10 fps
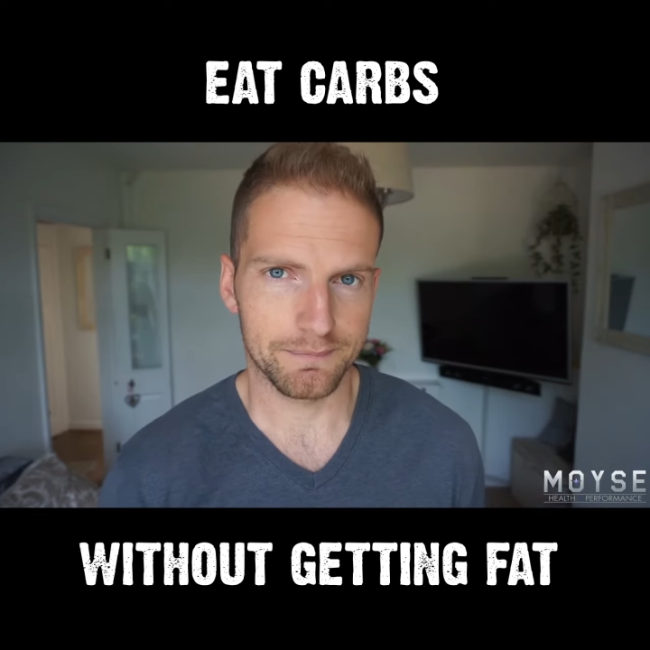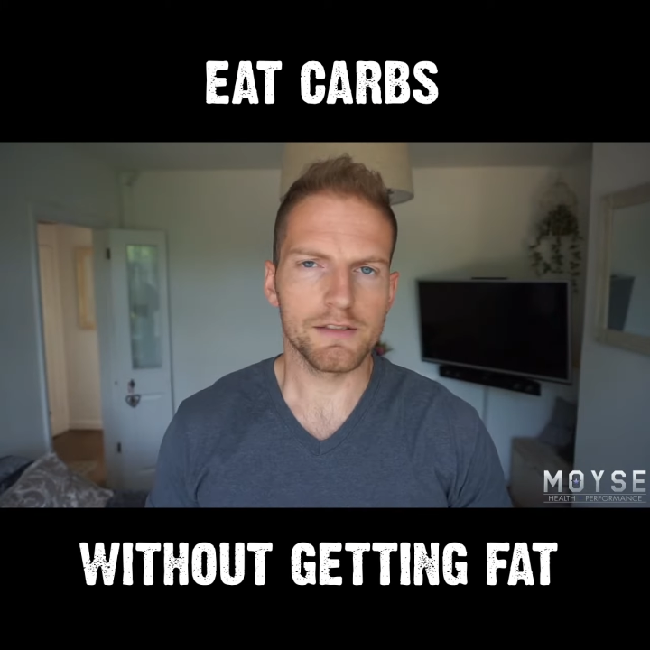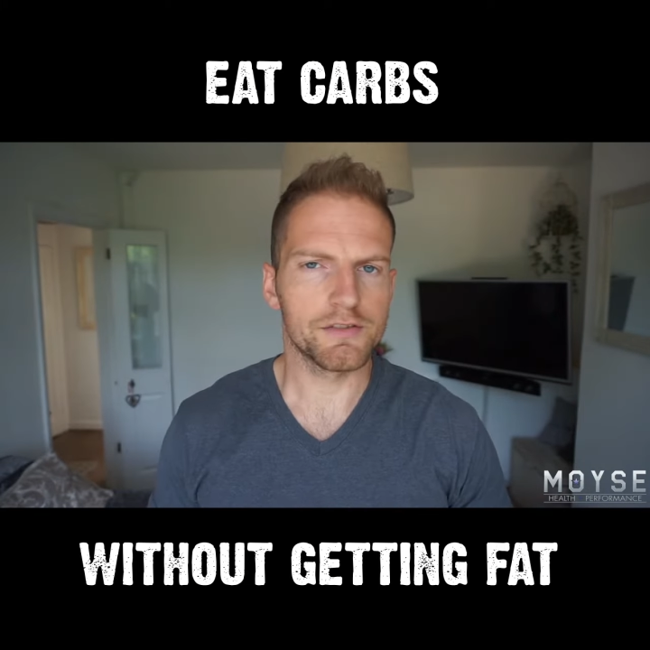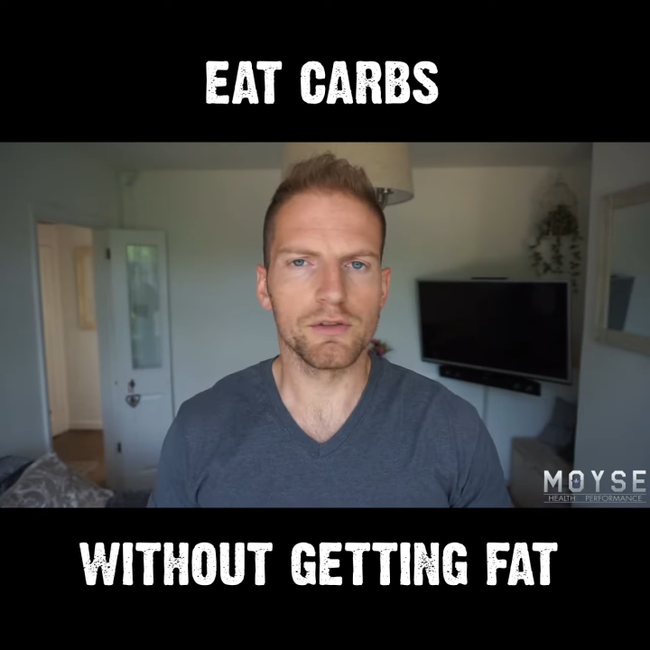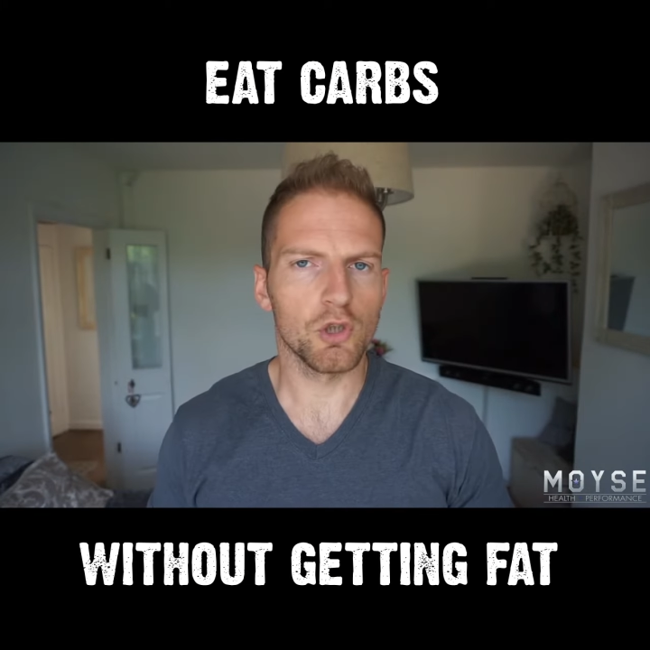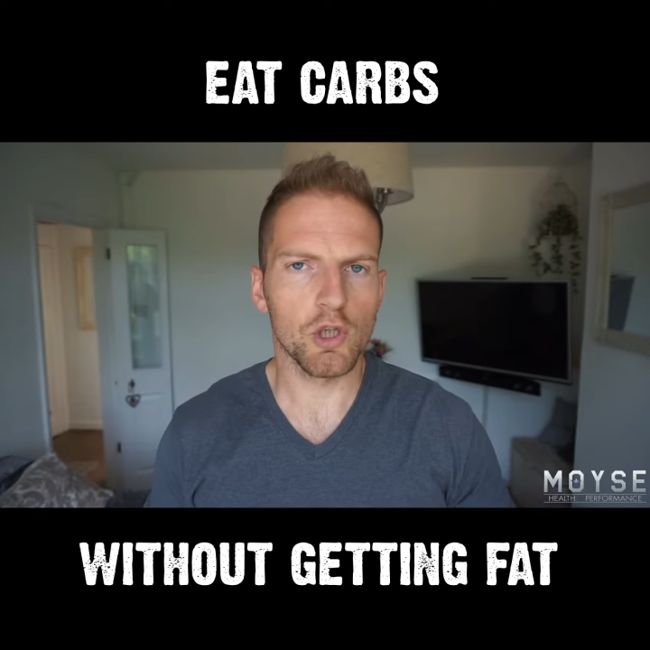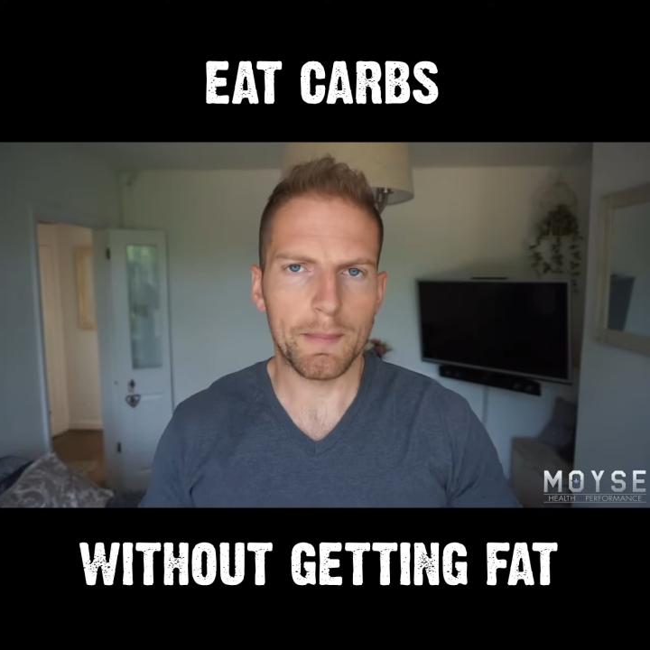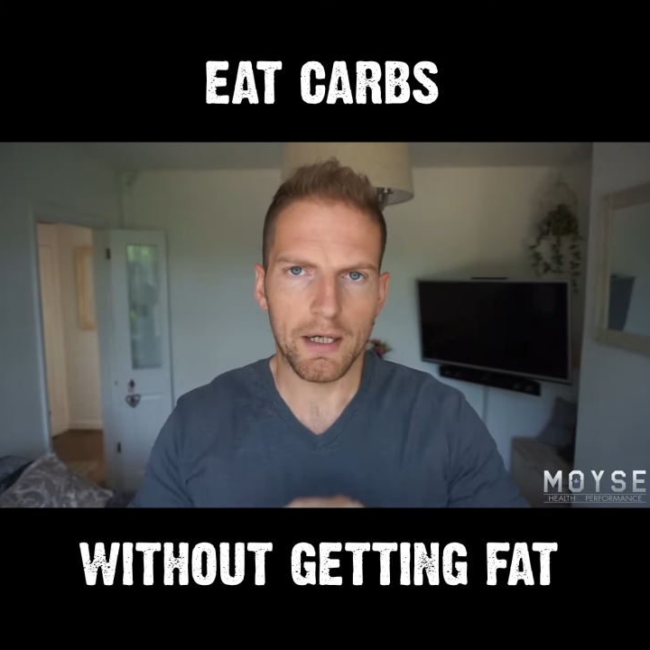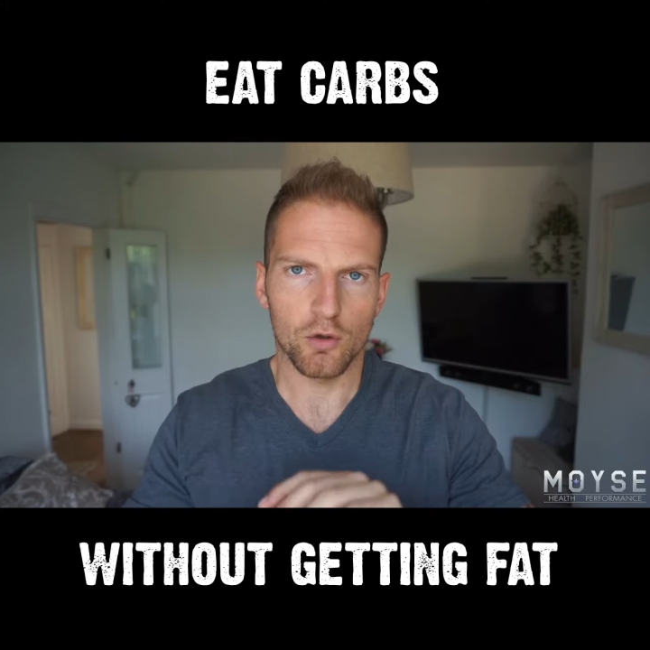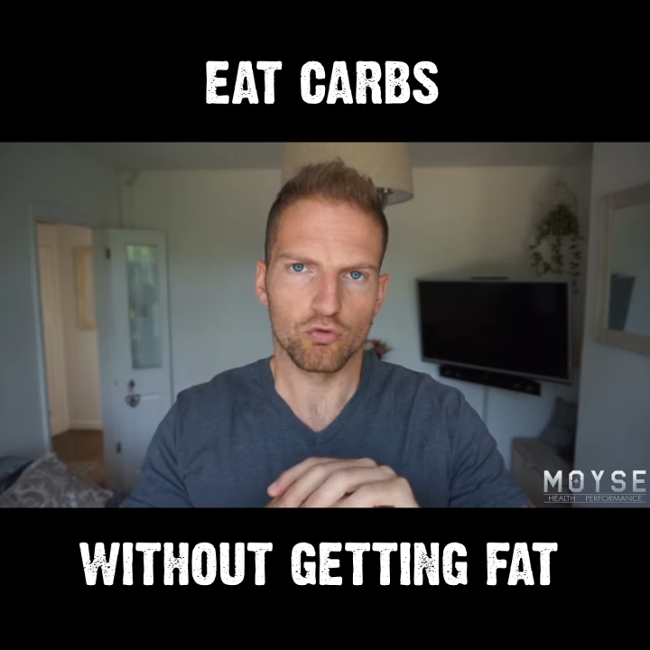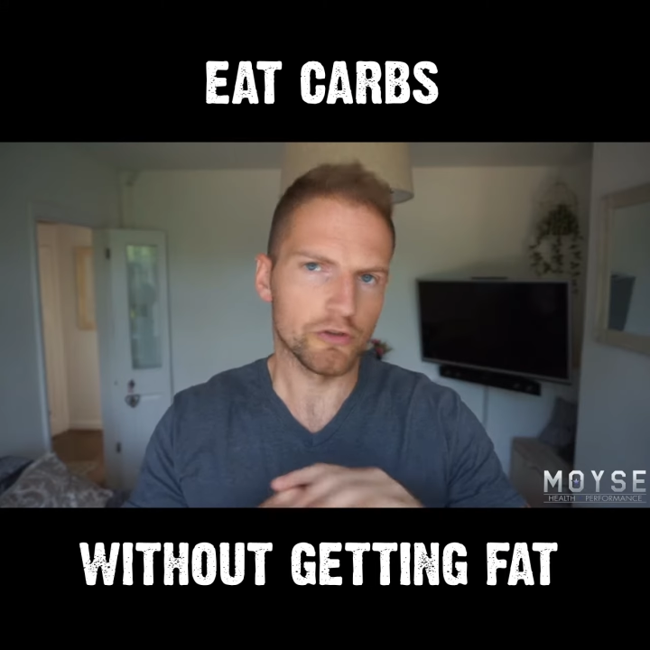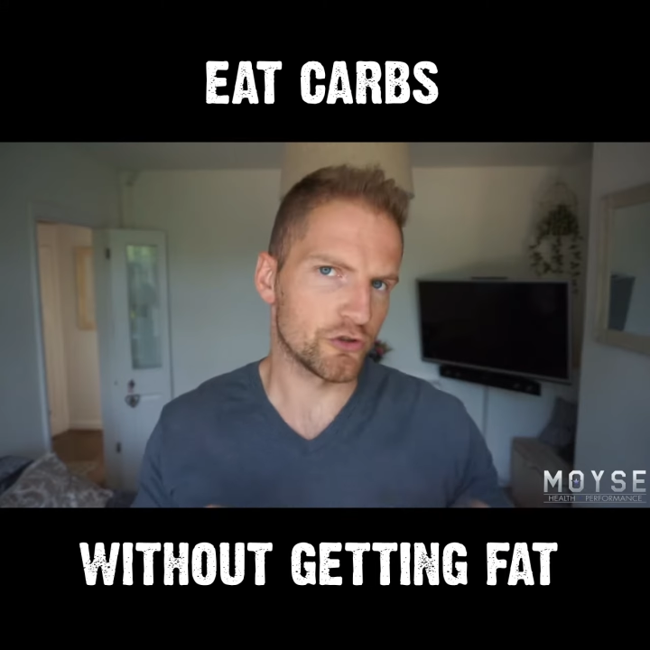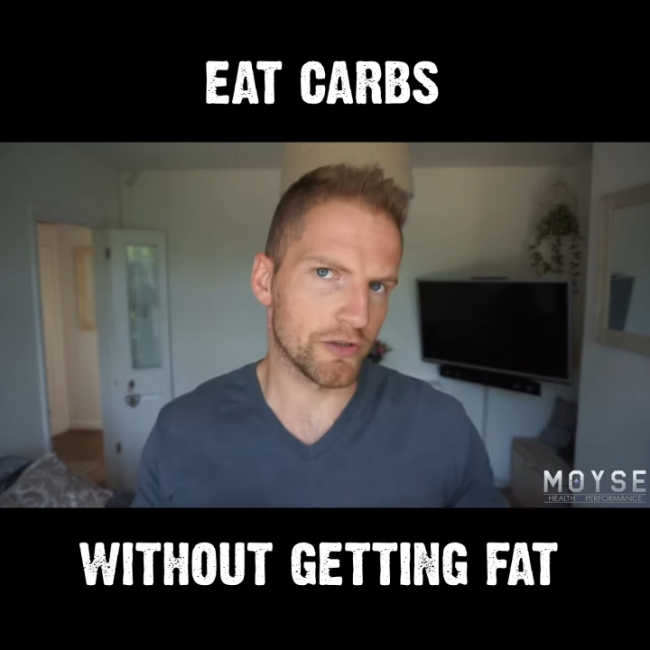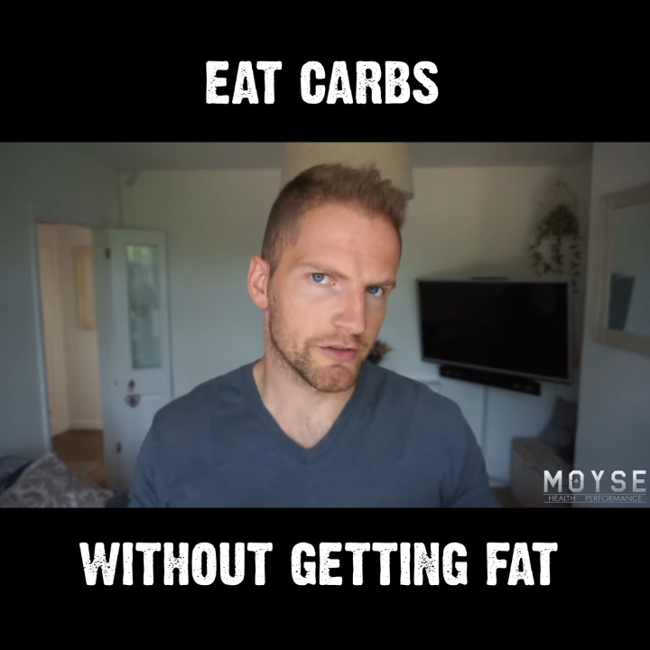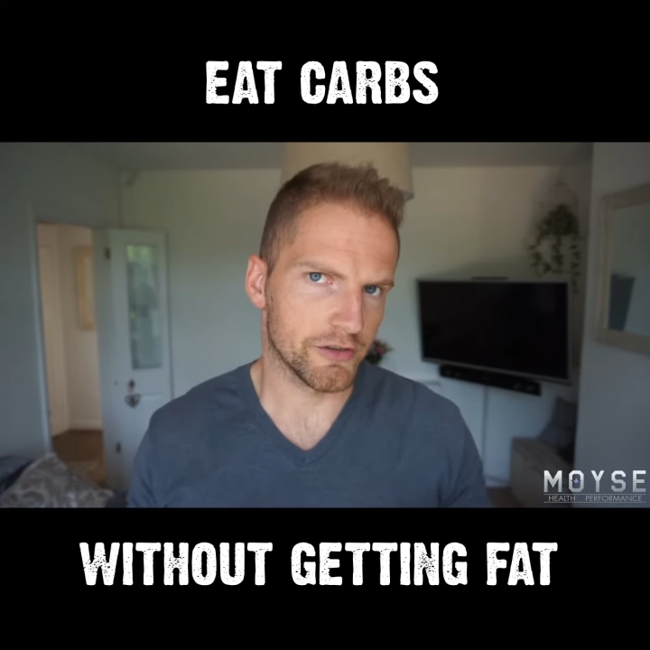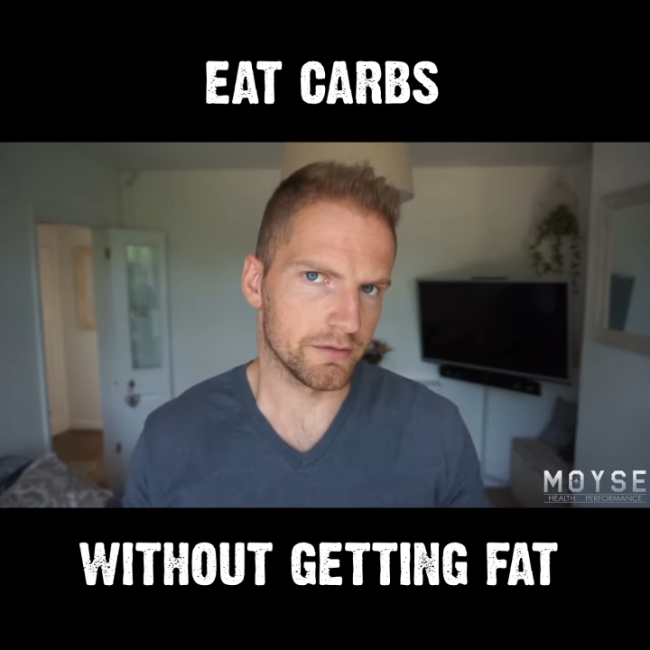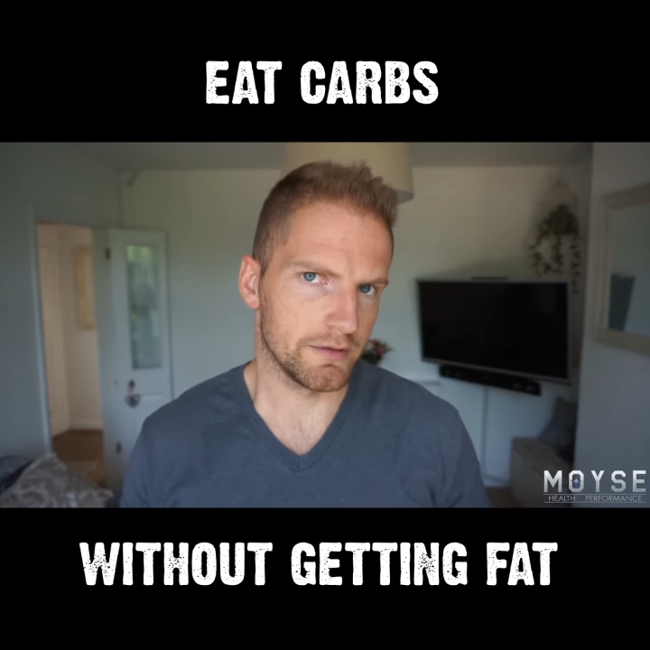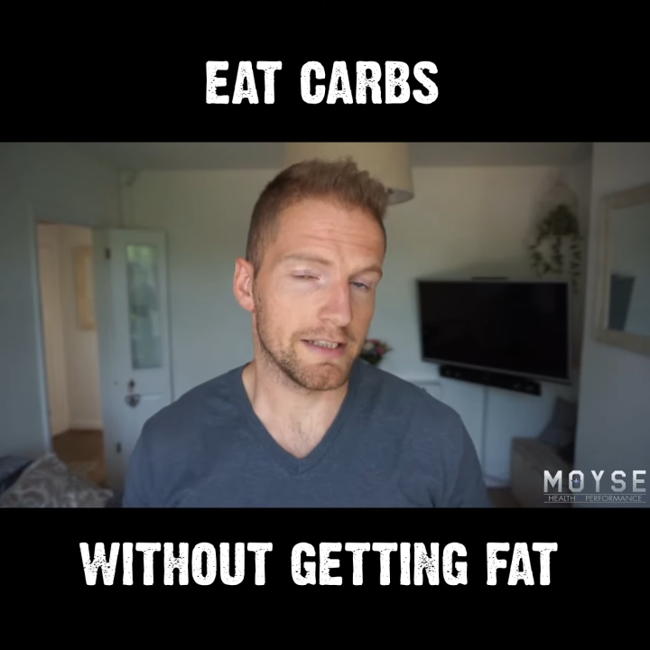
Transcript: It's not about restriction.